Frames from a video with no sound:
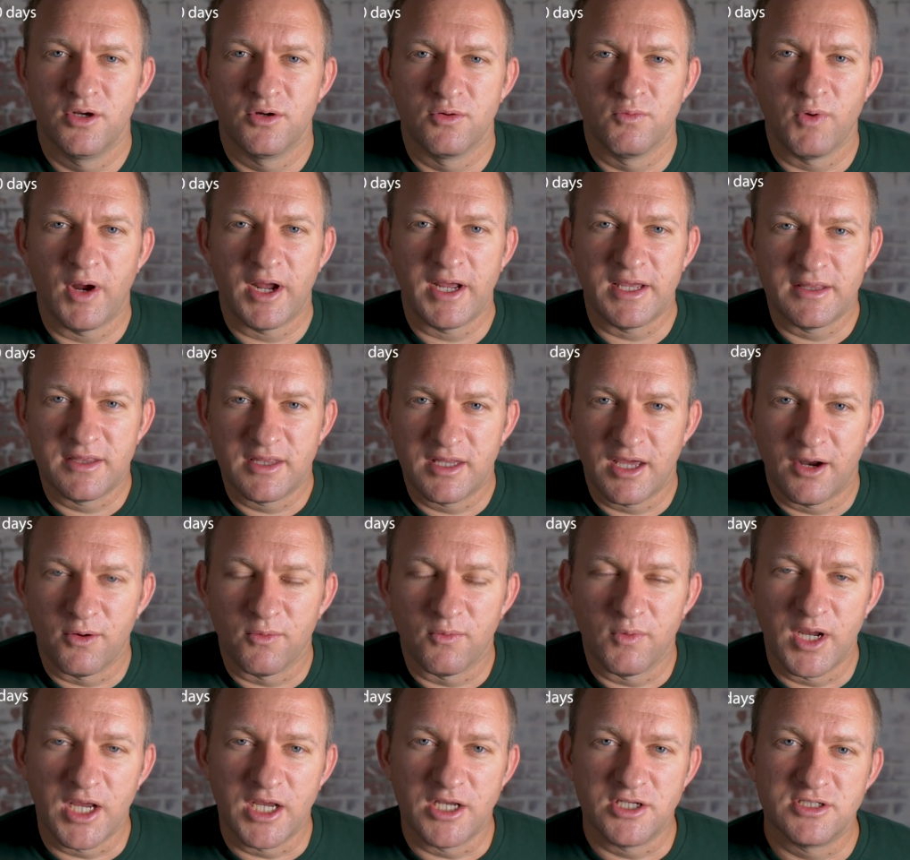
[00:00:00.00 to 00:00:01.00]
right in that
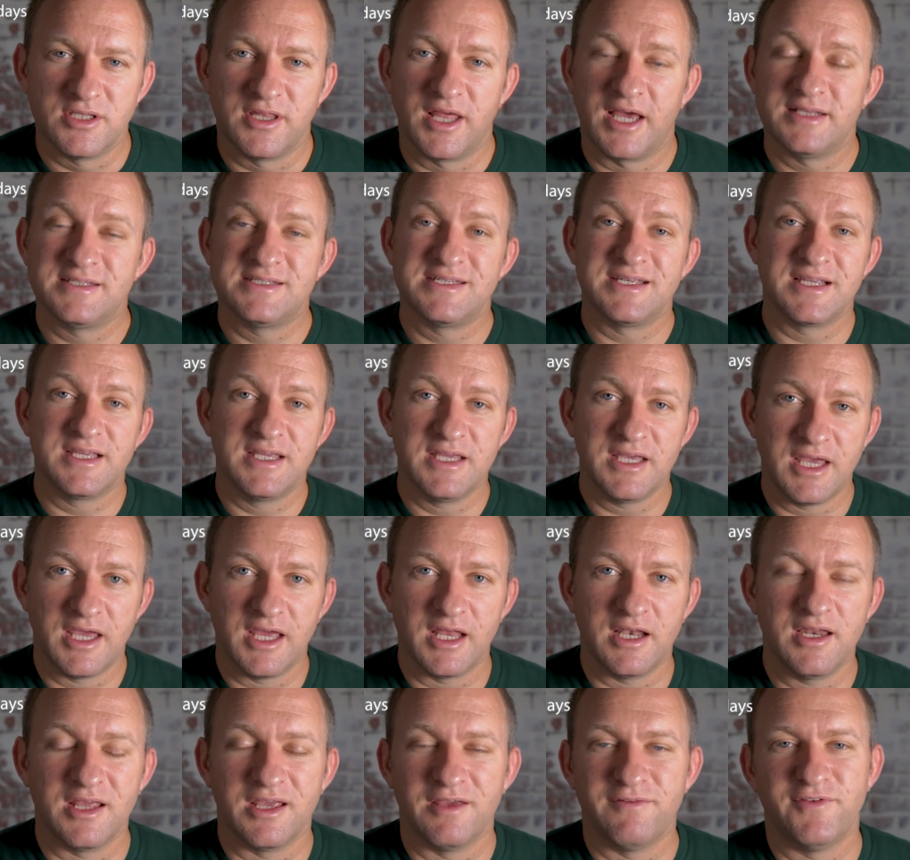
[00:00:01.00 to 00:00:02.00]
range. And that's,
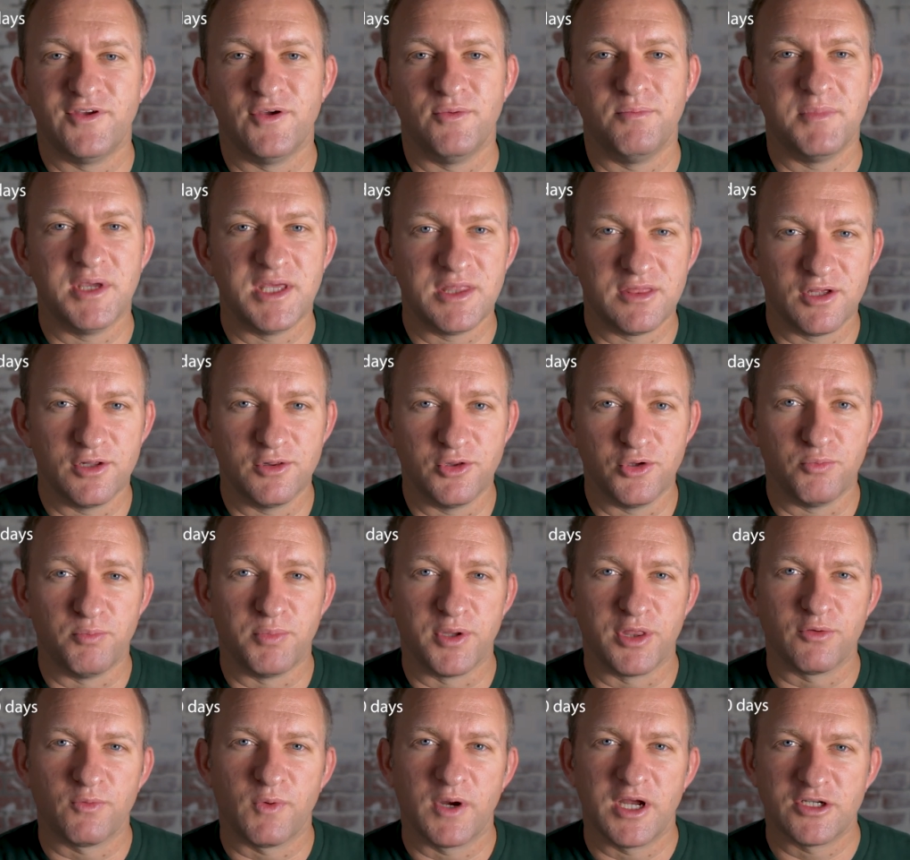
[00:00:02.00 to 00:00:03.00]
again, if you meet the
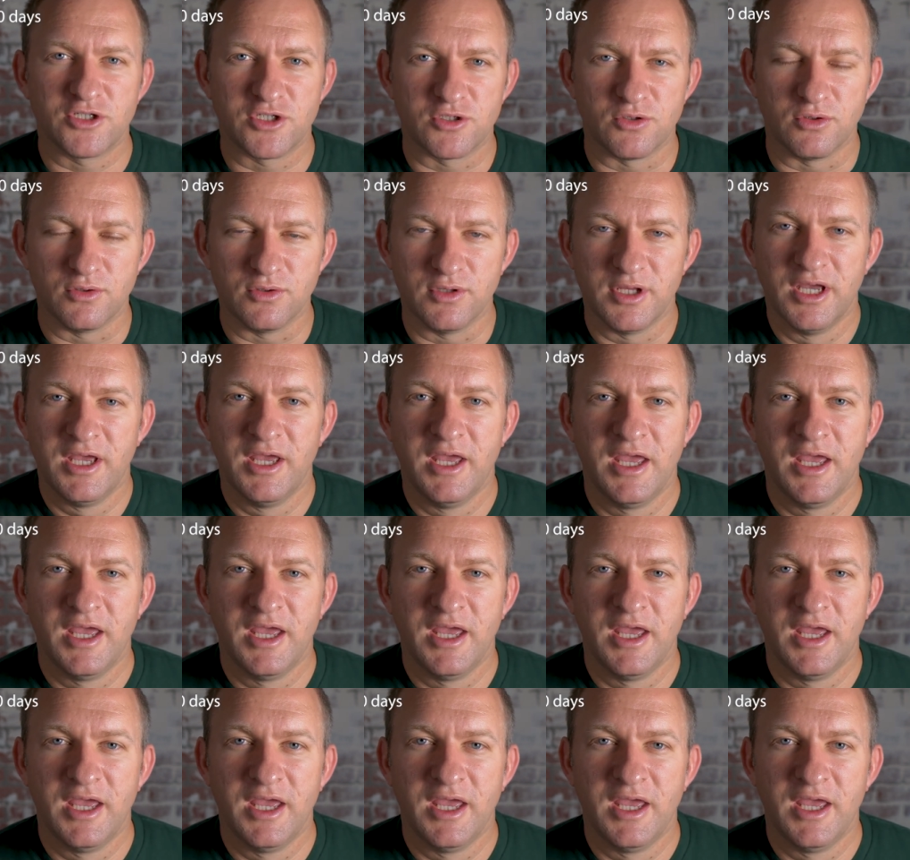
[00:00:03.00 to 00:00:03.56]
LUPA threshold.